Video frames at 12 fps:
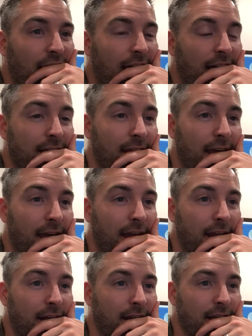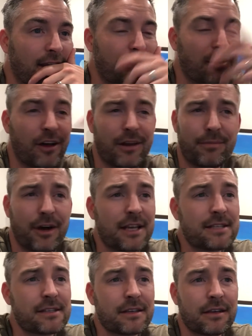And then Elon
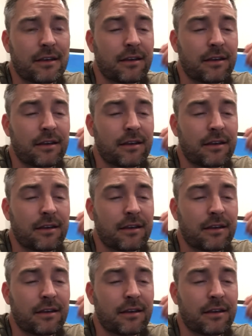Musk